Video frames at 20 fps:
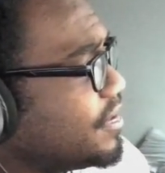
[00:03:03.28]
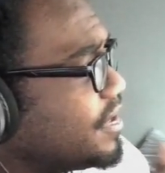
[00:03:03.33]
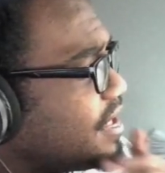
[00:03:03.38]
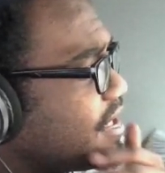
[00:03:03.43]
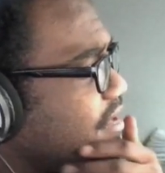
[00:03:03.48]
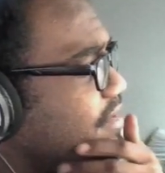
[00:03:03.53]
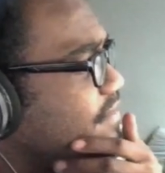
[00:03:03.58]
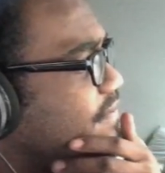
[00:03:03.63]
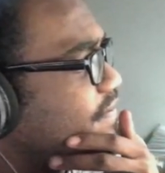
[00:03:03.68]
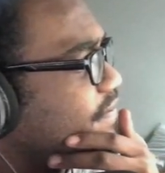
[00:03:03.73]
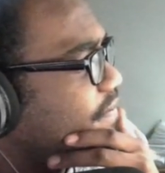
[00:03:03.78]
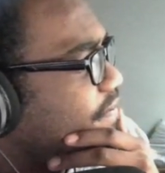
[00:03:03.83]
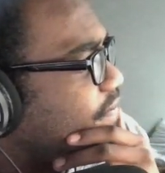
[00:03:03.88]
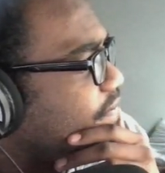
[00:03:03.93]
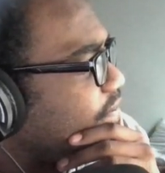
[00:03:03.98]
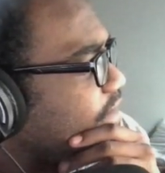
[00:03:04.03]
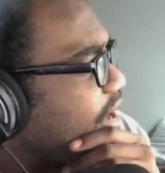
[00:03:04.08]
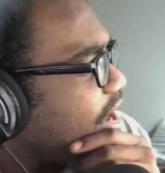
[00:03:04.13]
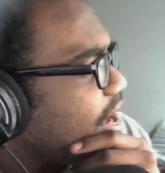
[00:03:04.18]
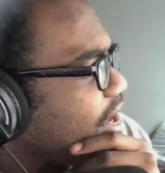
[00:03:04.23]

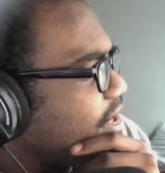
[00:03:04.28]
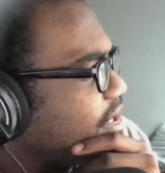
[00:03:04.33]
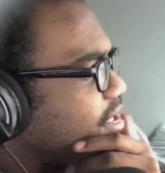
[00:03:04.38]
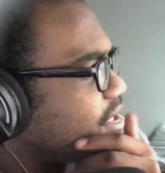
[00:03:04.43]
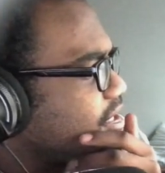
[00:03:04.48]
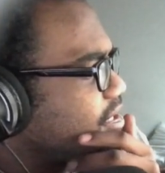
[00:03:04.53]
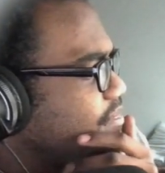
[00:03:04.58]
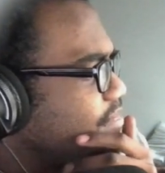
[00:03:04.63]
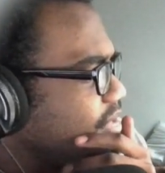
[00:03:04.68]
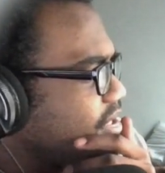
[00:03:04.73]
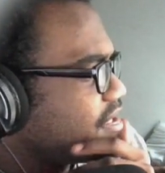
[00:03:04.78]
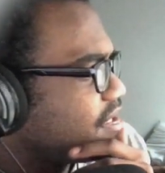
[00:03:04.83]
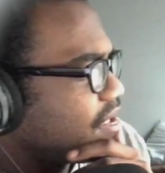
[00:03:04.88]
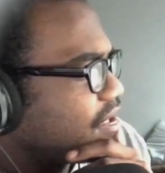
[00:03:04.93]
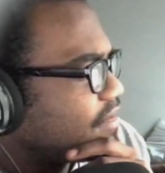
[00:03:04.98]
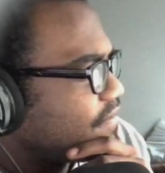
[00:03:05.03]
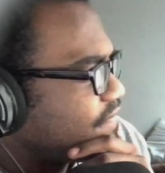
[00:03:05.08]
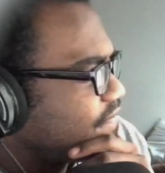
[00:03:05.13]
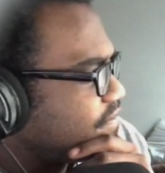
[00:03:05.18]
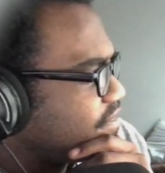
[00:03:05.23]
they've added some
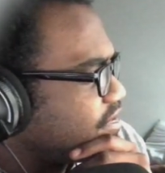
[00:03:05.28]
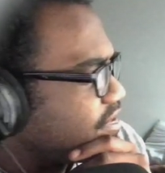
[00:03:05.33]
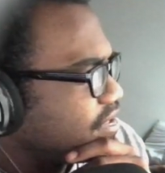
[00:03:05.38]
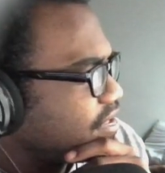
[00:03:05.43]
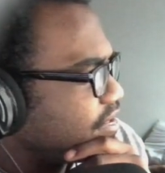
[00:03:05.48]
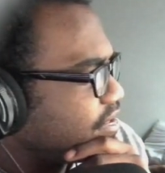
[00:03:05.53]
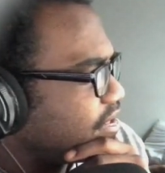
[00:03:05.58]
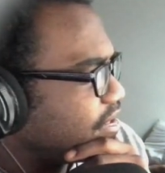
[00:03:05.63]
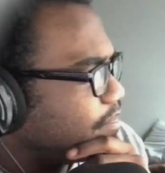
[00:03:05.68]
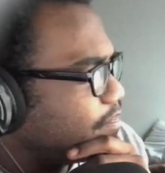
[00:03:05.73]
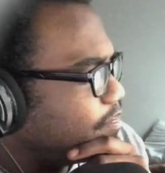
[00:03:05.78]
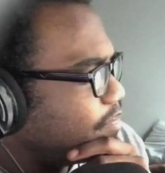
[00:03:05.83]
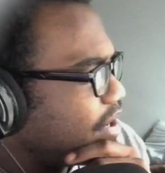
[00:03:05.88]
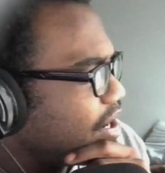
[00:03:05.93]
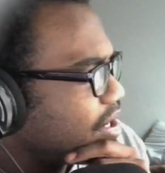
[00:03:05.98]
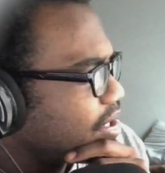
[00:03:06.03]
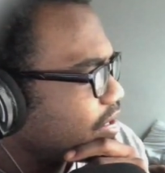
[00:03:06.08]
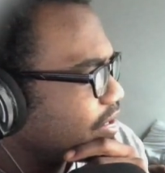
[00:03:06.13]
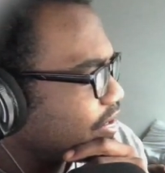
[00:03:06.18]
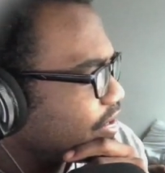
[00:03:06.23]
stuff to the
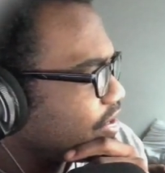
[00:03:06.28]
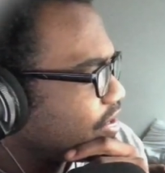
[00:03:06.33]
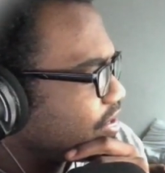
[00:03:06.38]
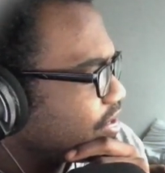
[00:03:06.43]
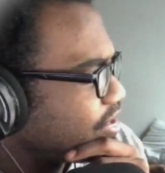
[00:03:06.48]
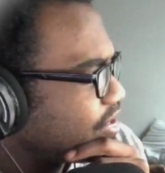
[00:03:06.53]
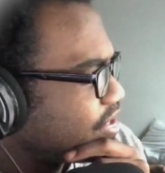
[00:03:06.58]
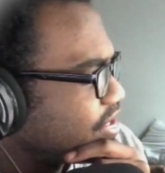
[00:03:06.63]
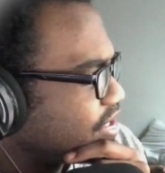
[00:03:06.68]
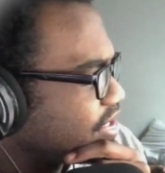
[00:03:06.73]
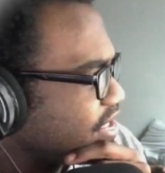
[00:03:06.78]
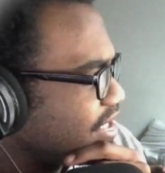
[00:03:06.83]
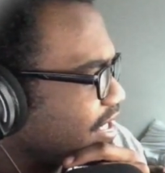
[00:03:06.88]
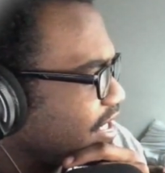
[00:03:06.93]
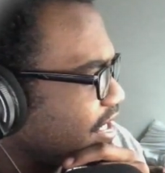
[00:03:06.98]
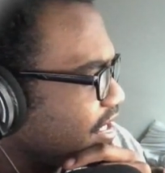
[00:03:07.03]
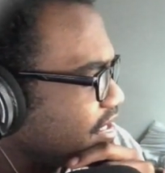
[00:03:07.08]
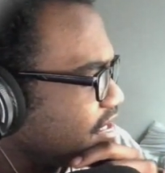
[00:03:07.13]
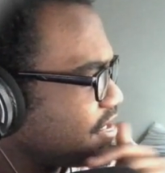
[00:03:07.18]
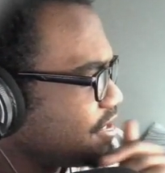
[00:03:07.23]
bunkers. It
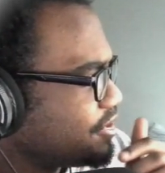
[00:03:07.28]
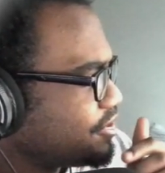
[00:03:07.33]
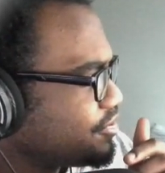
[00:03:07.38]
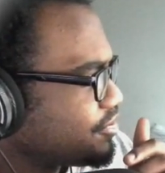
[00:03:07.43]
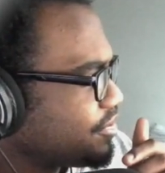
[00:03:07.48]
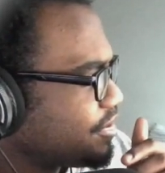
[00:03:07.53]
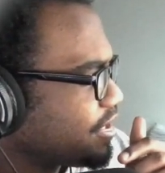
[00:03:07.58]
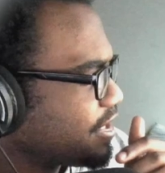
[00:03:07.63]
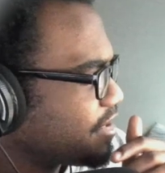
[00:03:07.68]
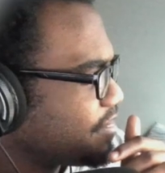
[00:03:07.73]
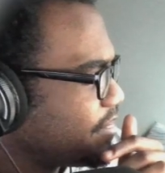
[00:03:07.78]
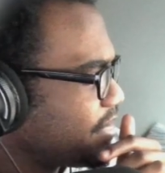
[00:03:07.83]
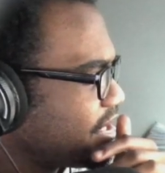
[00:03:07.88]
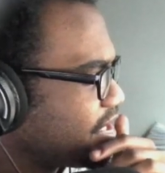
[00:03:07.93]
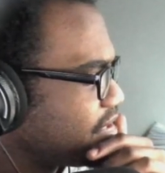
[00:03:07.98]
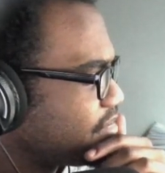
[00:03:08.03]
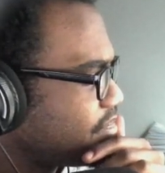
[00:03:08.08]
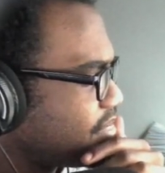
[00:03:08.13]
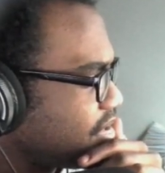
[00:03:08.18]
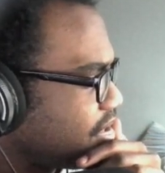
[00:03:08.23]
says destroy
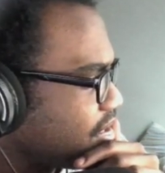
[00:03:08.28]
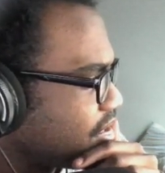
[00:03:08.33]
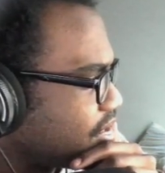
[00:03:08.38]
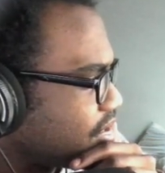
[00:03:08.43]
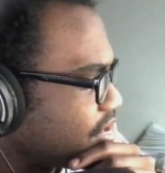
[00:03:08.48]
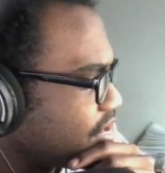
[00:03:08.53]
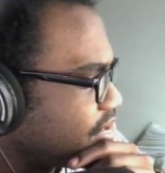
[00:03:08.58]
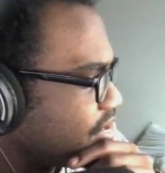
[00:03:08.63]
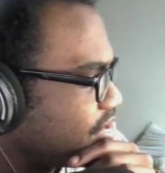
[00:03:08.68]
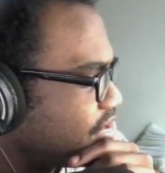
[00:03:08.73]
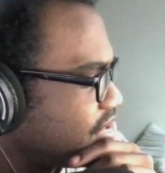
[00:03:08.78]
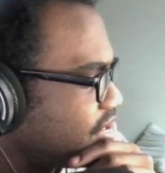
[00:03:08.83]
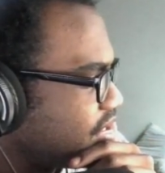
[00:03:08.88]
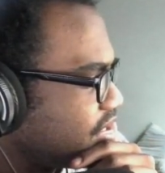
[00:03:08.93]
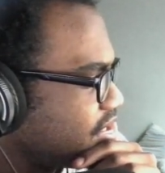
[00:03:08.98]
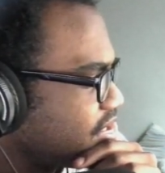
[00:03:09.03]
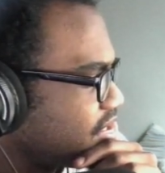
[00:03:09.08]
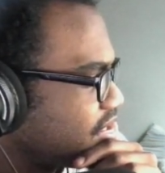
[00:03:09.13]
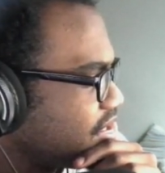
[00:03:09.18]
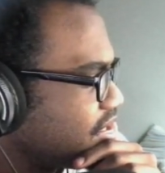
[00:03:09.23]
command
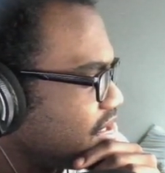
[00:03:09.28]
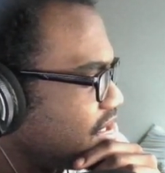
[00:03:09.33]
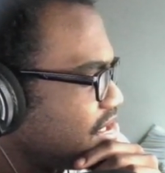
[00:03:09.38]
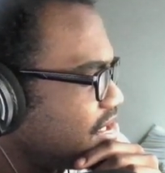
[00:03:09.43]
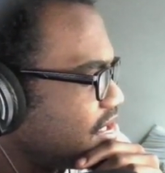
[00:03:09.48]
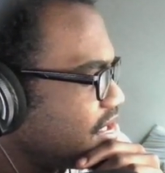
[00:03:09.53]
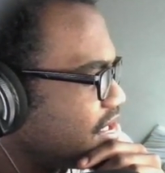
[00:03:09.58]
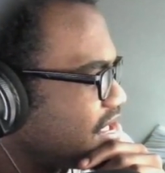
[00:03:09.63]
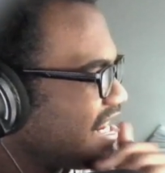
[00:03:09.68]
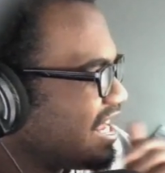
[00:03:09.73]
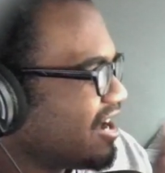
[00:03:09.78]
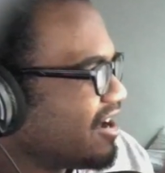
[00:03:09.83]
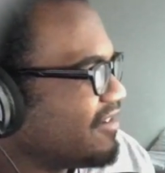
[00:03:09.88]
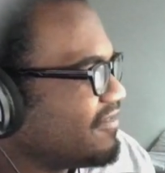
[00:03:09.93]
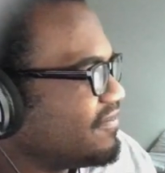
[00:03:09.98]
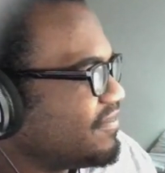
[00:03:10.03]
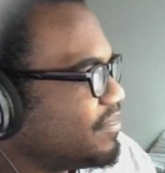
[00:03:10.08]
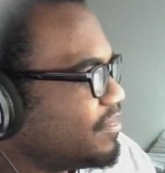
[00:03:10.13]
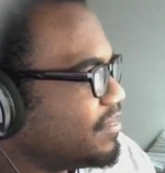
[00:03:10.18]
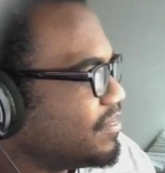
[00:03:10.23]
bunkers. Now
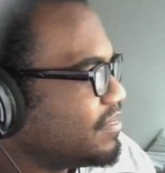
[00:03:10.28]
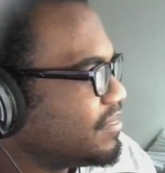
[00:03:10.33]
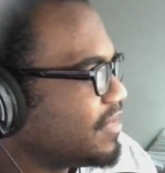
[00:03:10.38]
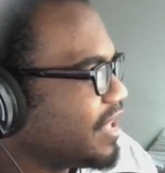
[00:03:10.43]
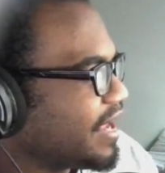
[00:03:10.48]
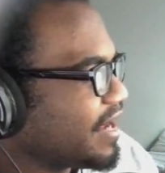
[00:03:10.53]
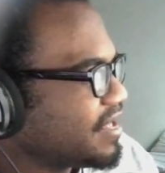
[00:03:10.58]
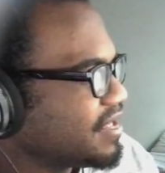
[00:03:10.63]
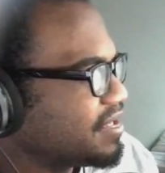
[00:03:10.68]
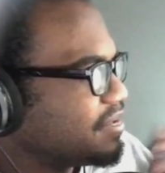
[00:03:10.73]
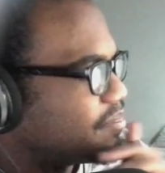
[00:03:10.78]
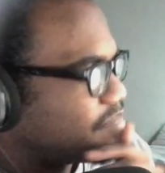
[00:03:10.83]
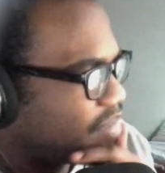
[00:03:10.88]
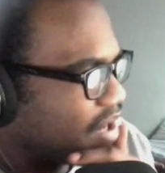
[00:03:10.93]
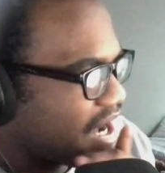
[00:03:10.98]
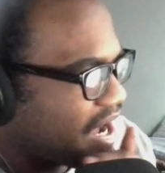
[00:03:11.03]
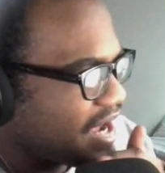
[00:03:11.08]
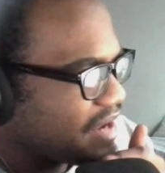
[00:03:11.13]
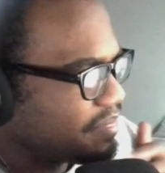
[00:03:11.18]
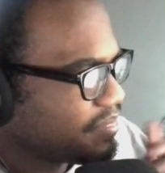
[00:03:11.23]
have, like, the
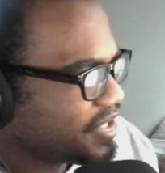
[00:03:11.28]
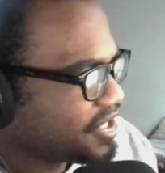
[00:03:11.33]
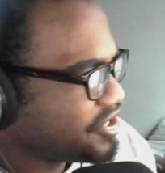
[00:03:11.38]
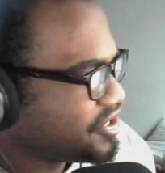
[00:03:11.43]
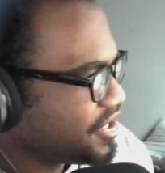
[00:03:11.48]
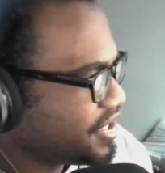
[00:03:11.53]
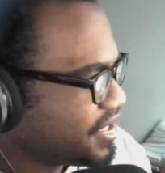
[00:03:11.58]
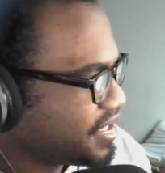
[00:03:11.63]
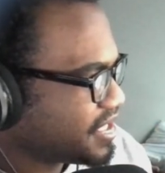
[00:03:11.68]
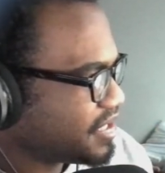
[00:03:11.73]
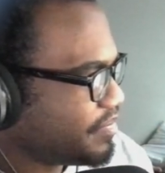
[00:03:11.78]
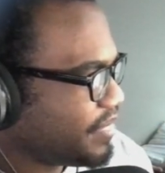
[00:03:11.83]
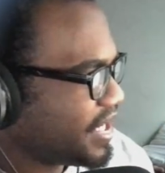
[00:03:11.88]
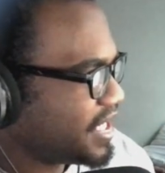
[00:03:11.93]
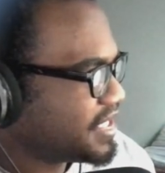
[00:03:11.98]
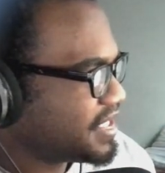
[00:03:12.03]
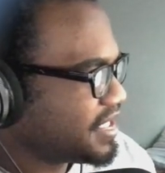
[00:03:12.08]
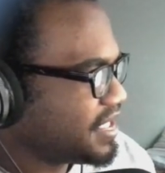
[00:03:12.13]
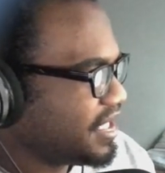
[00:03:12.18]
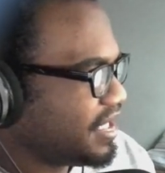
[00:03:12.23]
bot missions
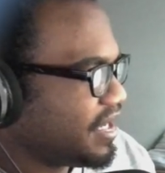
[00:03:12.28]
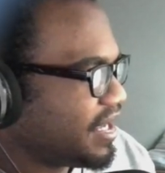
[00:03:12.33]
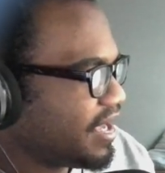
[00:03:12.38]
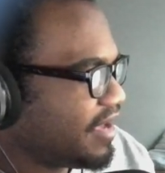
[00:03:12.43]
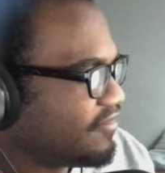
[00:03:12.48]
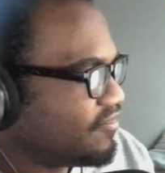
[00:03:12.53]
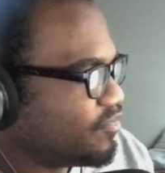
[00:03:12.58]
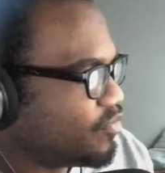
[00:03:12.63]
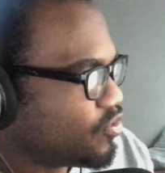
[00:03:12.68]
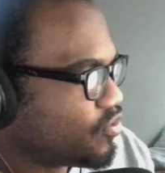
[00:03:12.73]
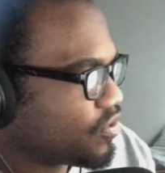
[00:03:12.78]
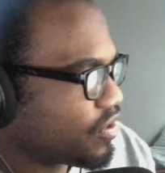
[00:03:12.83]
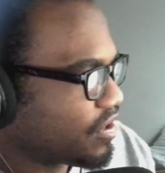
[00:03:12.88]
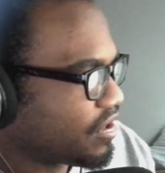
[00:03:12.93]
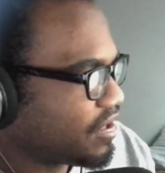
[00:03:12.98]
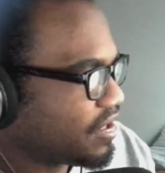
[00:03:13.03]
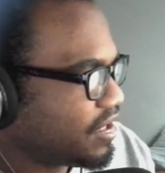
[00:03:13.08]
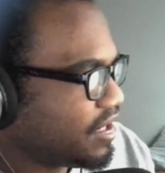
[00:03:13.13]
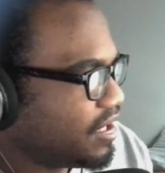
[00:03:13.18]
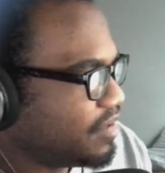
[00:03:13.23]
basically have
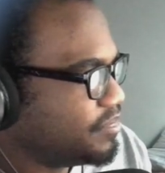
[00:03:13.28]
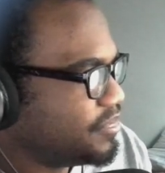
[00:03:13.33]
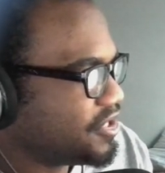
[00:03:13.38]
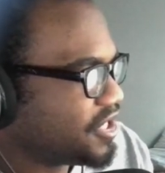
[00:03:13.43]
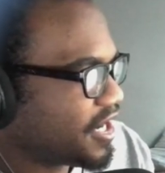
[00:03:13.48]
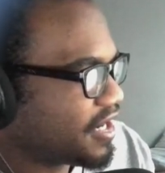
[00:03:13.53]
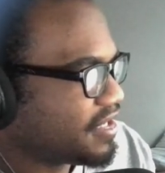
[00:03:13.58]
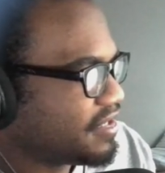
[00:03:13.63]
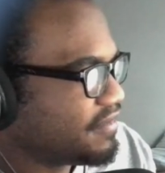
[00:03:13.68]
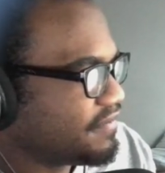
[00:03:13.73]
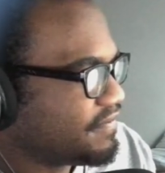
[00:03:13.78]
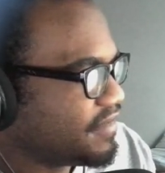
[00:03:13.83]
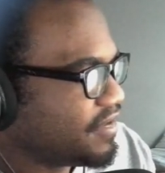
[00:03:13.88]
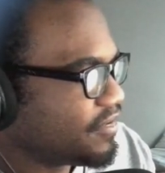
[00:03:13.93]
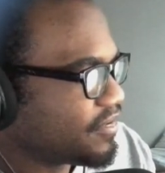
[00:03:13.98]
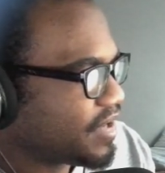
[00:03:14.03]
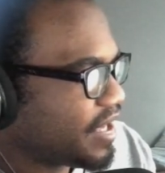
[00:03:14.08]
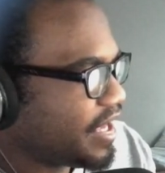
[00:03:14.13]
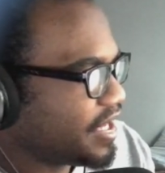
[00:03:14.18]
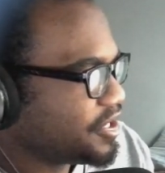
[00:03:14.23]
more objective
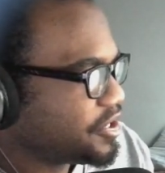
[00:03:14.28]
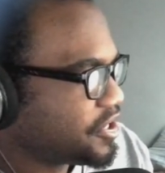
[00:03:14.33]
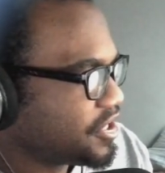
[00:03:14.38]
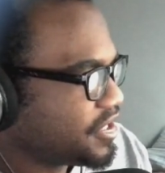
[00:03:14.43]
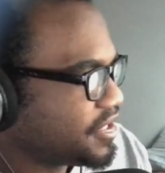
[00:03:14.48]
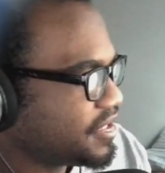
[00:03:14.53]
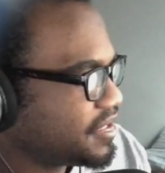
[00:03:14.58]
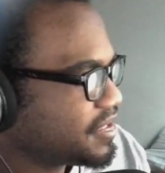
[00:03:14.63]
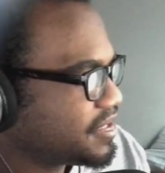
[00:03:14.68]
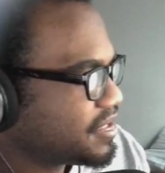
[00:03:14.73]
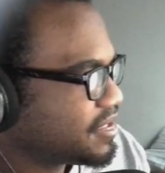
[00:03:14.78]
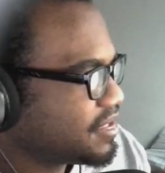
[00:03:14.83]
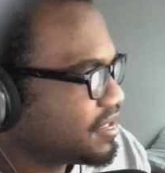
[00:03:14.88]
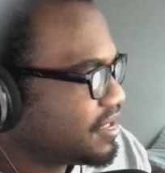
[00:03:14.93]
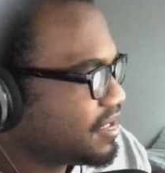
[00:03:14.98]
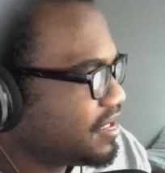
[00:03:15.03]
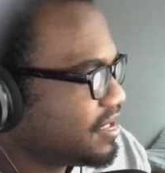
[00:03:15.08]
locations.